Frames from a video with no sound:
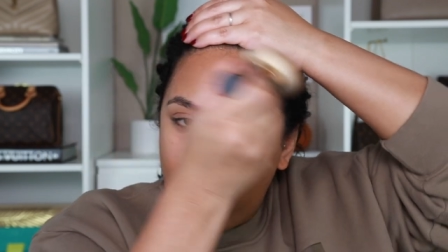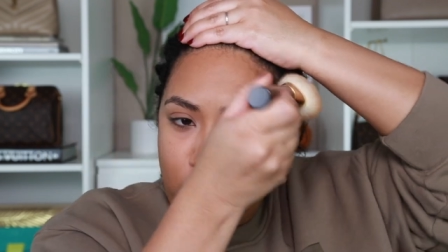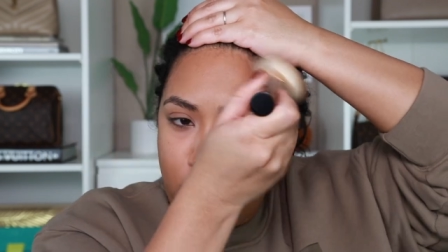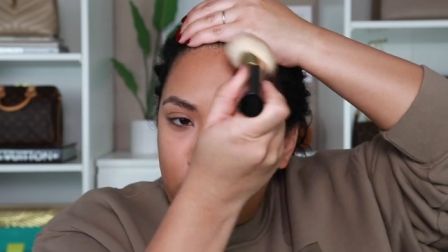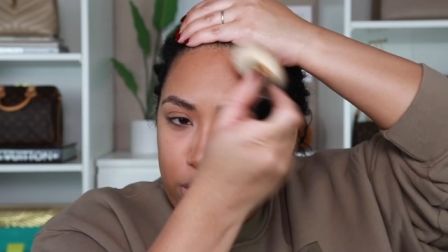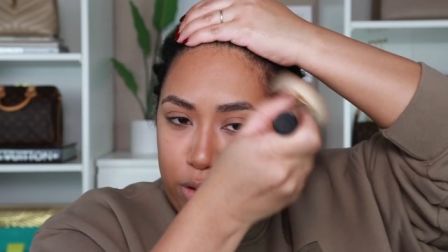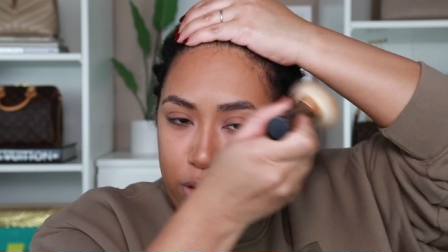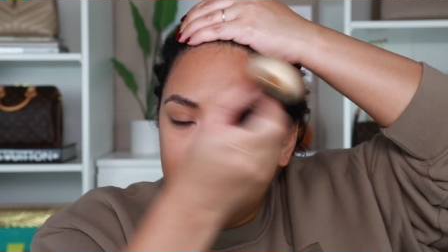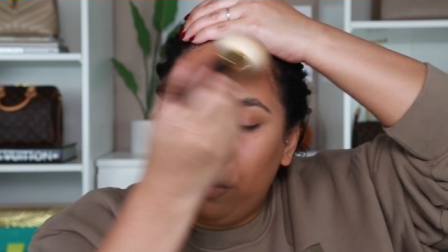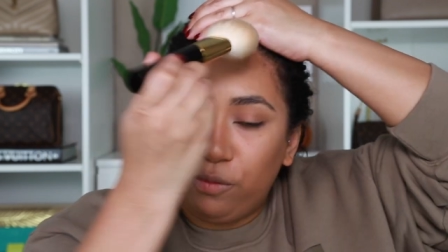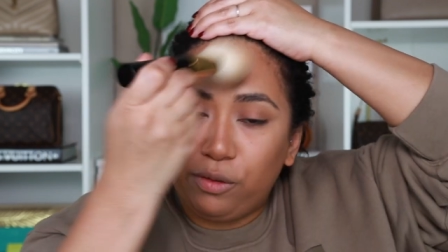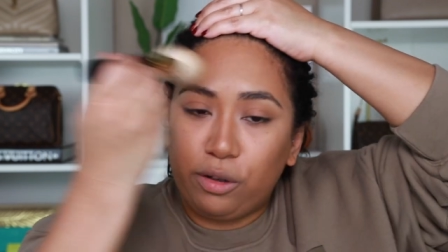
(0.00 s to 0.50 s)

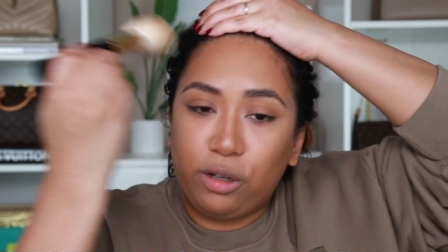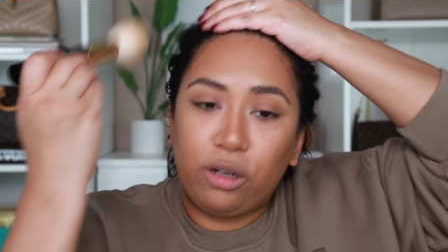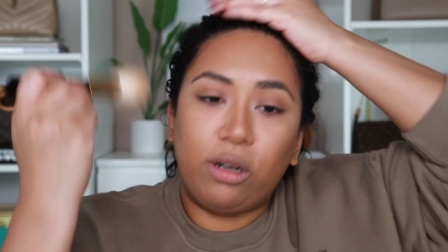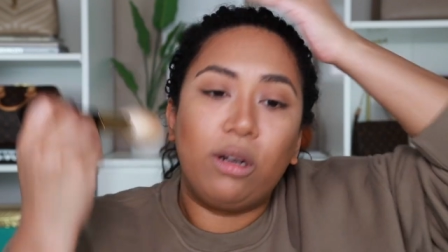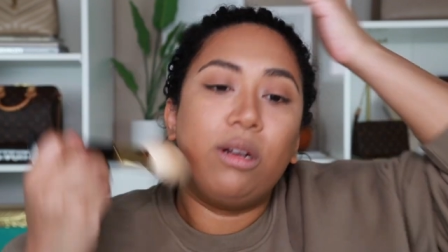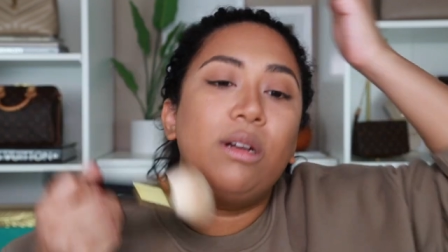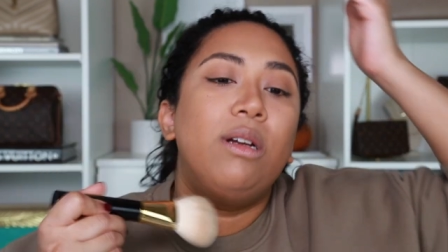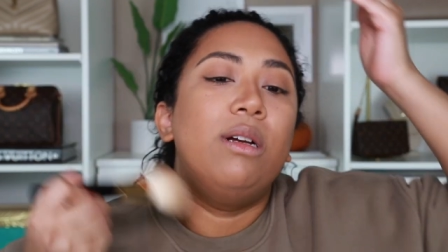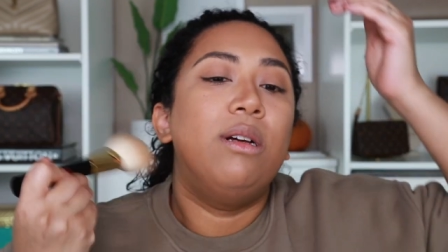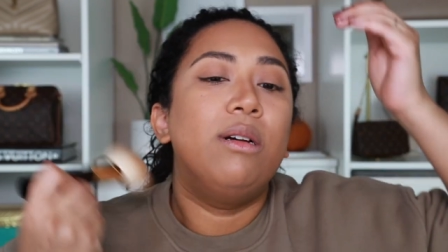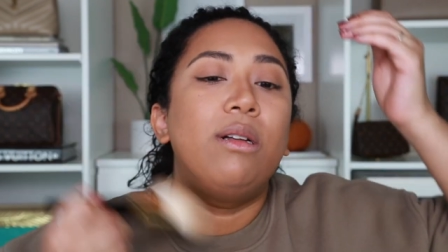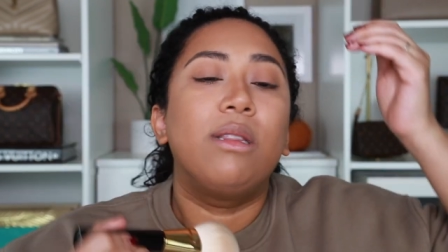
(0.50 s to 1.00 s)
all
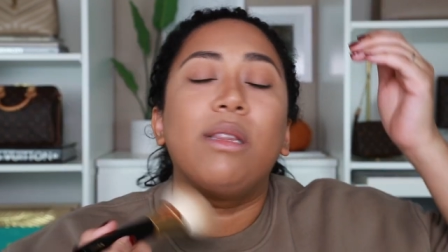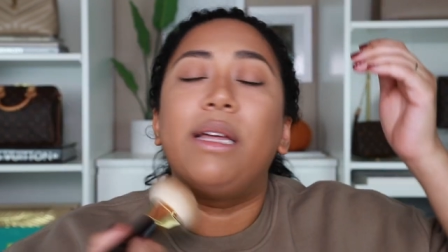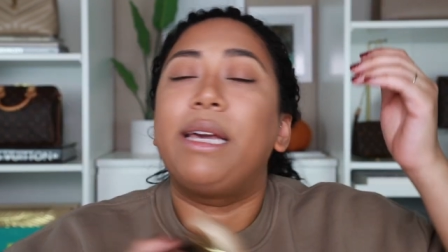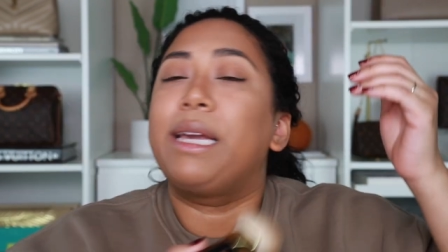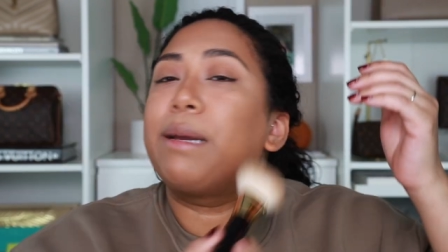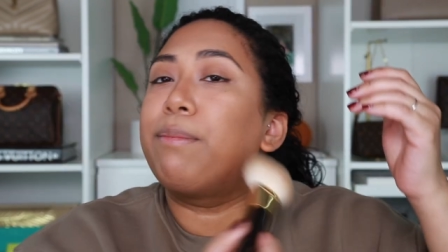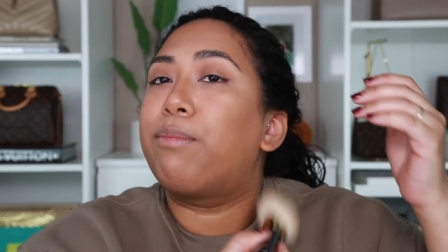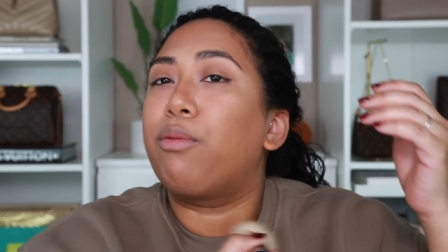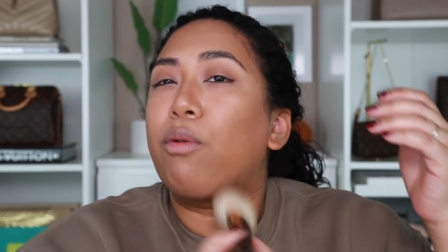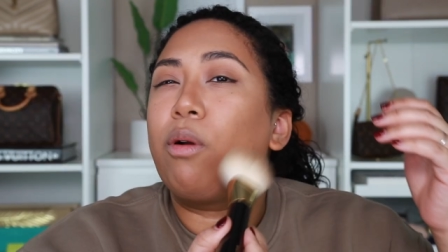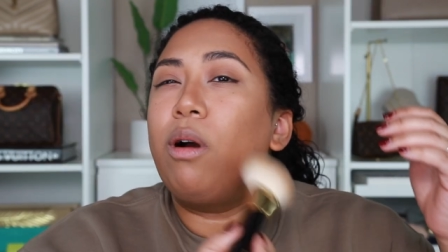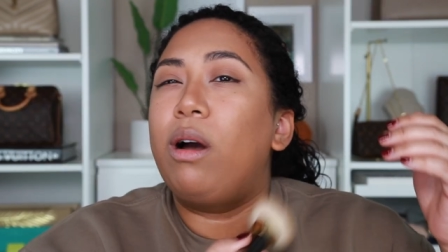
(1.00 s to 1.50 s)
over,
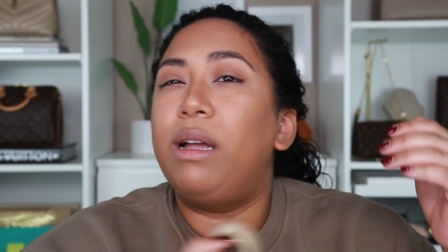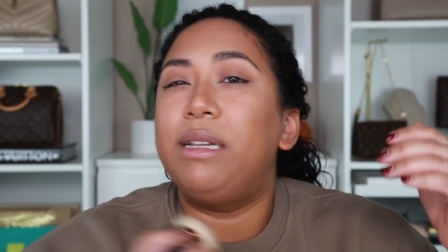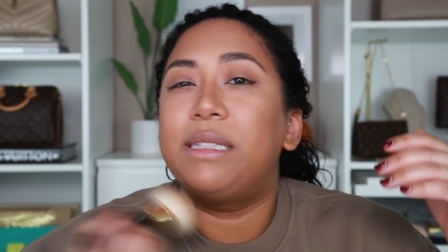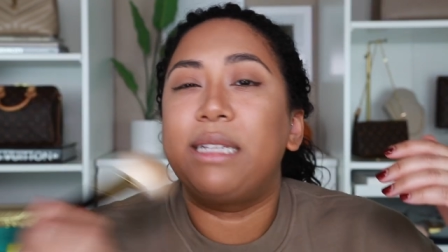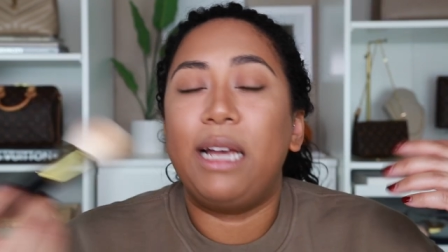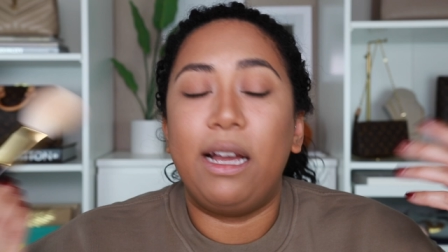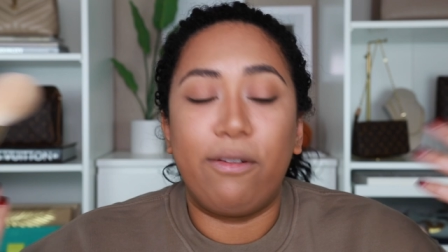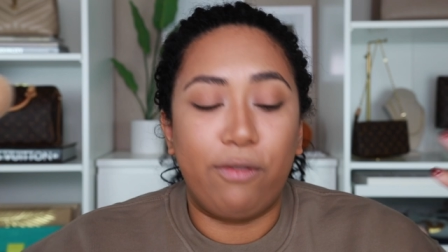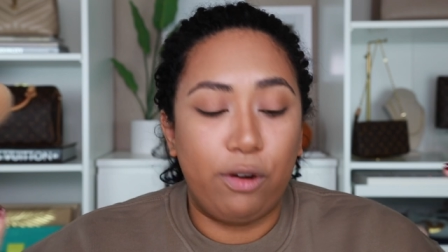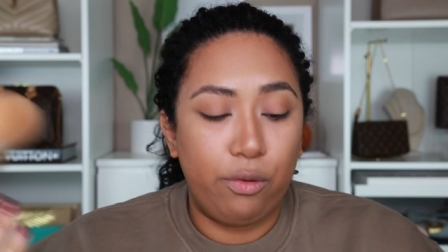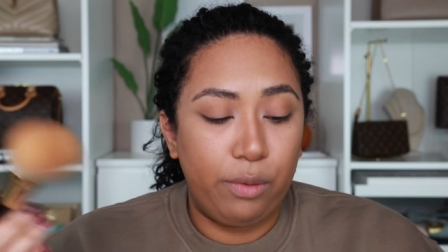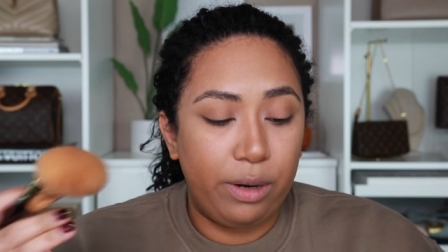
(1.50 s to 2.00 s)
like bronze
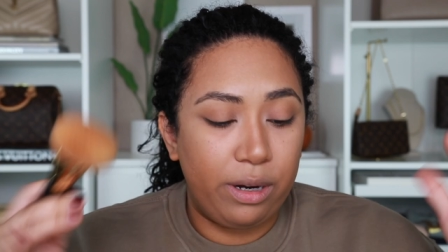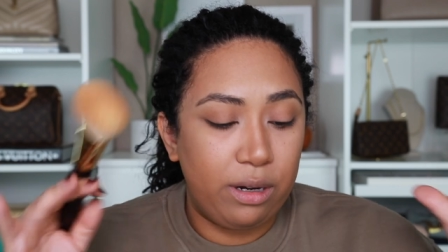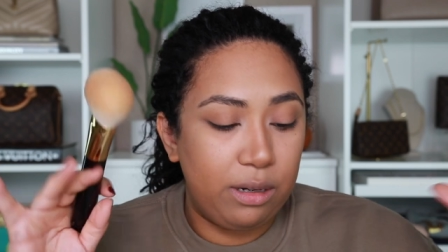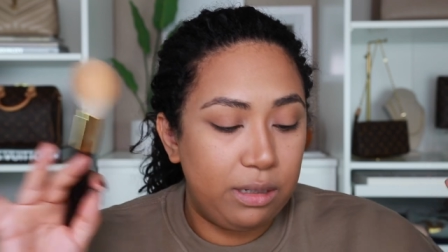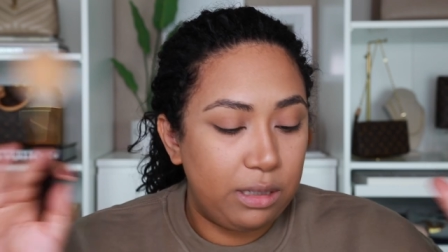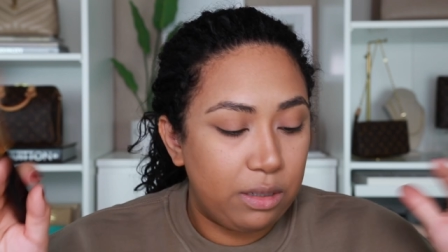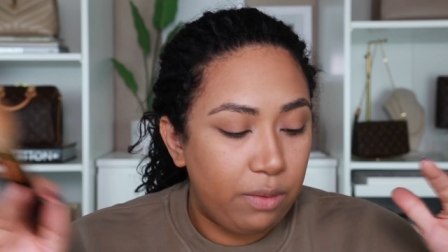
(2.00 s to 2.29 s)
everywhere.